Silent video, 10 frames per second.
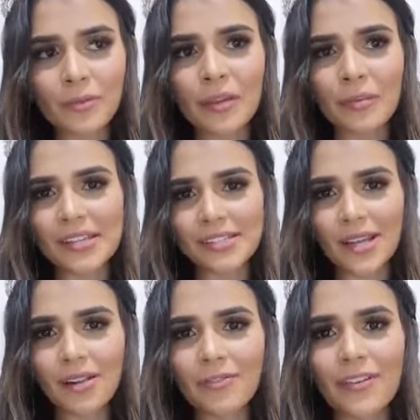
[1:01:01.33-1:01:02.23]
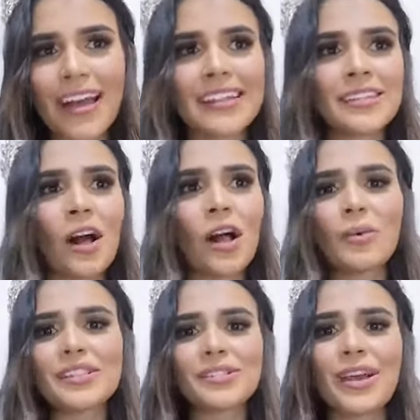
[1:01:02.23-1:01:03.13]
with myself. I
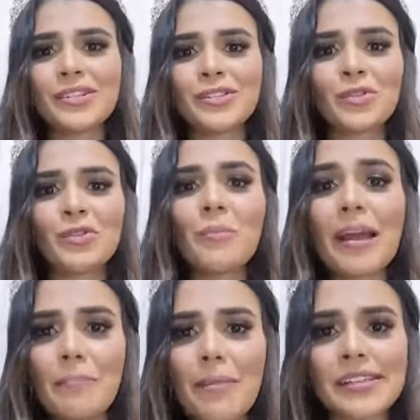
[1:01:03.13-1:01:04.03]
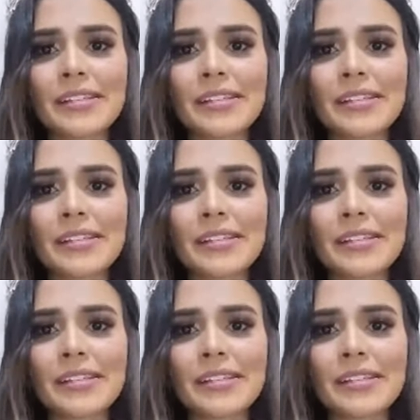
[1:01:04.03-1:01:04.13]
always try to do my best.